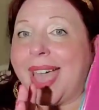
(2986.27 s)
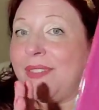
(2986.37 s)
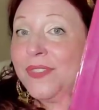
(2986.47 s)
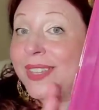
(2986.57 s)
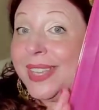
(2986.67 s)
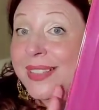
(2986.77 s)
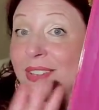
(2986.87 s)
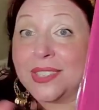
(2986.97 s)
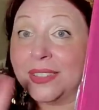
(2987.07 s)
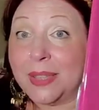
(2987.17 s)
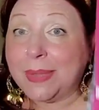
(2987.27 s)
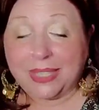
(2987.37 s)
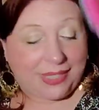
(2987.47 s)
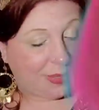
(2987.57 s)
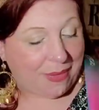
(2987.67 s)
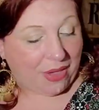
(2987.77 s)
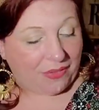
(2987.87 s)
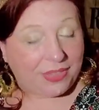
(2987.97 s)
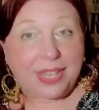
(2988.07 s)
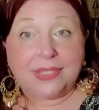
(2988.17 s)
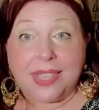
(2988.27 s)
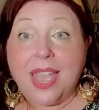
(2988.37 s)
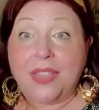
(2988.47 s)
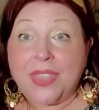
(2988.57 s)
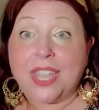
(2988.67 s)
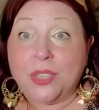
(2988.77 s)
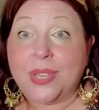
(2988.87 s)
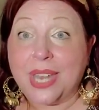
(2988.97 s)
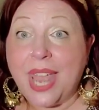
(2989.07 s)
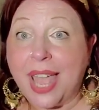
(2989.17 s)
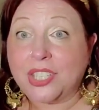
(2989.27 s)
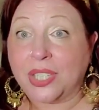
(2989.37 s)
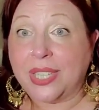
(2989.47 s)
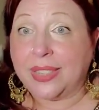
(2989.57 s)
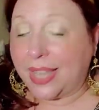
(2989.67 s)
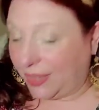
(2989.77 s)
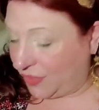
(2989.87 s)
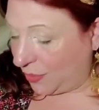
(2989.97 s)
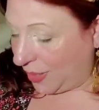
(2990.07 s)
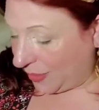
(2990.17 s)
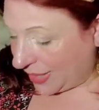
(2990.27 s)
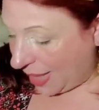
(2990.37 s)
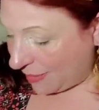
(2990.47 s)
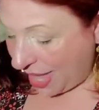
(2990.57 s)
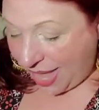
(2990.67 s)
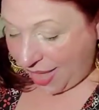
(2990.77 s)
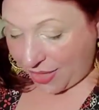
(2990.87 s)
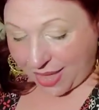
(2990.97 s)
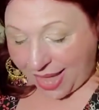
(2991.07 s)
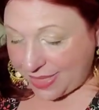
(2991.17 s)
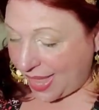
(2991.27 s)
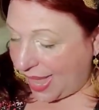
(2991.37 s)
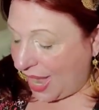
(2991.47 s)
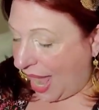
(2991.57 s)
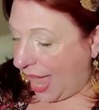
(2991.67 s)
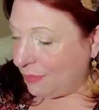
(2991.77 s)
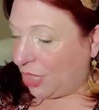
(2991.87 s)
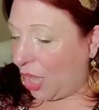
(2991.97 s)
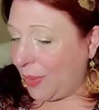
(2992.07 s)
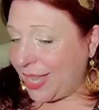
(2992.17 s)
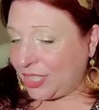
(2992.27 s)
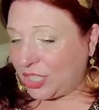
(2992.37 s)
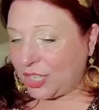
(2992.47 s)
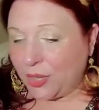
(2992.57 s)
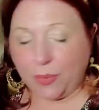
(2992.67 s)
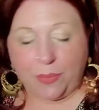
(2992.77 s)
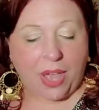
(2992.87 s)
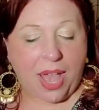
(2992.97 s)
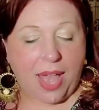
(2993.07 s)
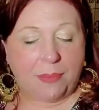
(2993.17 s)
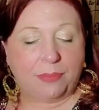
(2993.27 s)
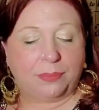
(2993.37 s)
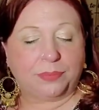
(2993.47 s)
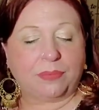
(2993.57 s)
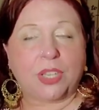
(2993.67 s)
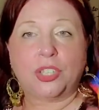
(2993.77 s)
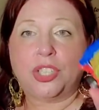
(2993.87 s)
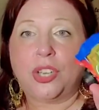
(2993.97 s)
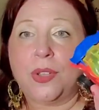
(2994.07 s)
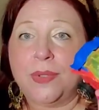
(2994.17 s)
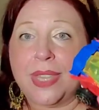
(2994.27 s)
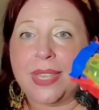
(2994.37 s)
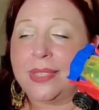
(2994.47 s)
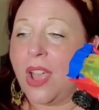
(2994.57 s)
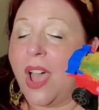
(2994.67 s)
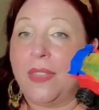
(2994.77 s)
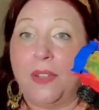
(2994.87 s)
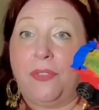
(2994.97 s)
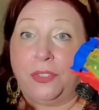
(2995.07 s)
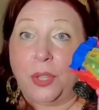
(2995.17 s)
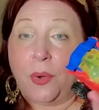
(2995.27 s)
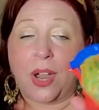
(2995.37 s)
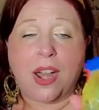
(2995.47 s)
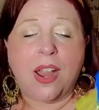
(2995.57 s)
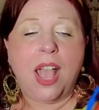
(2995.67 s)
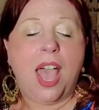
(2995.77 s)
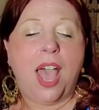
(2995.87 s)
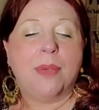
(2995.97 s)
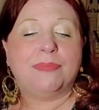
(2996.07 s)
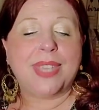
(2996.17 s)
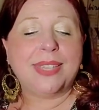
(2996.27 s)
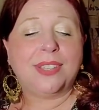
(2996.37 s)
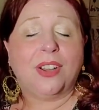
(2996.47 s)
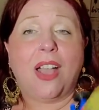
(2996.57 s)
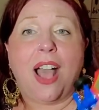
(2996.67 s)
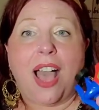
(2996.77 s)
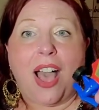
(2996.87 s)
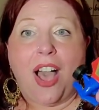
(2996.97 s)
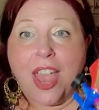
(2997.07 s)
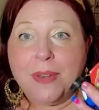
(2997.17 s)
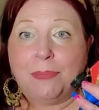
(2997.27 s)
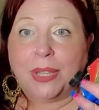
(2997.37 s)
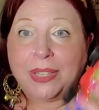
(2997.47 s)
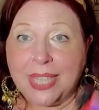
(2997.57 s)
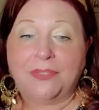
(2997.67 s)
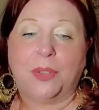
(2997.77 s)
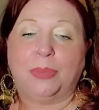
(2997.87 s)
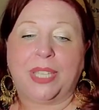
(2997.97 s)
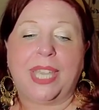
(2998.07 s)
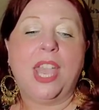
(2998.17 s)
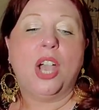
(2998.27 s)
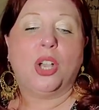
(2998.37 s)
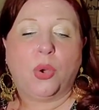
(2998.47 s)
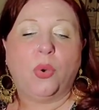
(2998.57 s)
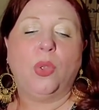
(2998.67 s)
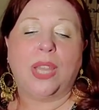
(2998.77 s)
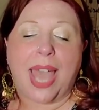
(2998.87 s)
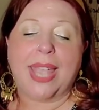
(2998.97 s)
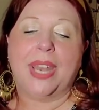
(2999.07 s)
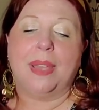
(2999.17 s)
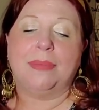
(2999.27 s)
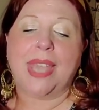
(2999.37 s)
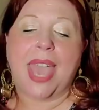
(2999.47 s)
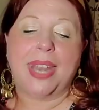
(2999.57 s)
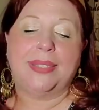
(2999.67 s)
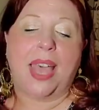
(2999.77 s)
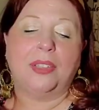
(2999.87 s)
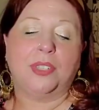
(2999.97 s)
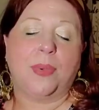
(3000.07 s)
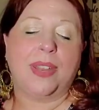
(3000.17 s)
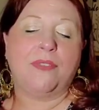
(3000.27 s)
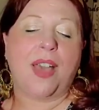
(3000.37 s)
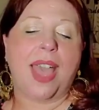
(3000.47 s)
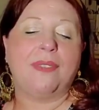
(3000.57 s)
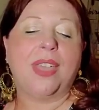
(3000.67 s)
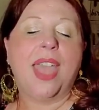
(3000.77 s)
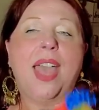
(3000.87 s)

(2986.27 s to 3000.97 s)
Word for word: I feel like there's a limitless amount of things that you can actually think of doing with them. And then I'm going to um, show you these on the floor. These are unbelievably cool items at $1.25.